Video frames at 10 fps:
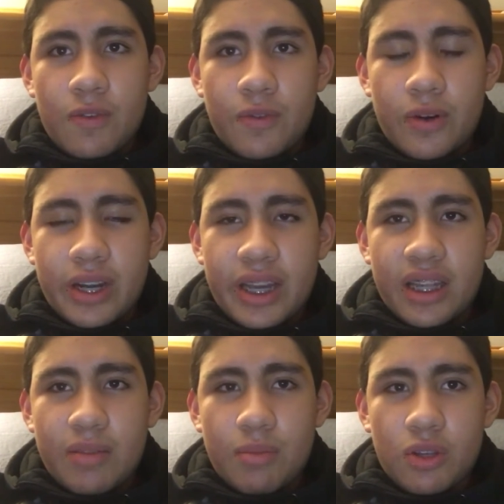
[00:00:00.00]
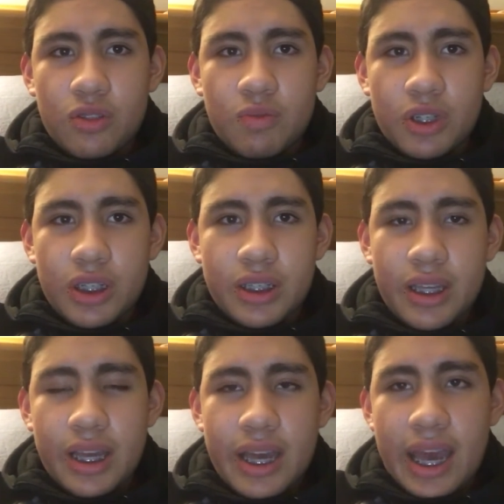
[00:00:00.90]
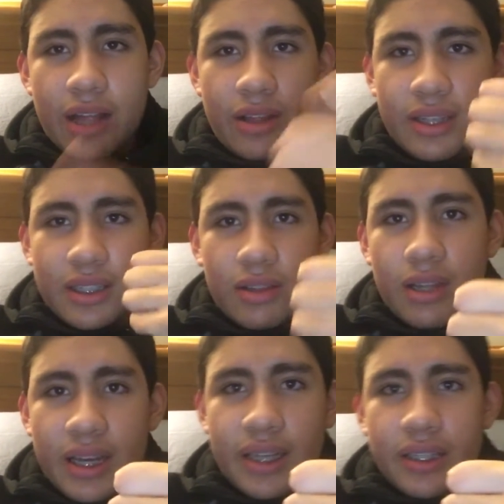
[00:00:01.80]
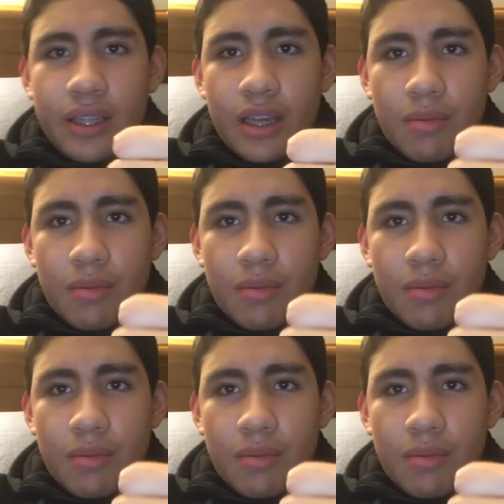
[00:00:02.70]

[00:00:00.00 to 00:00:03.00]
four animals, which is Alex the lion,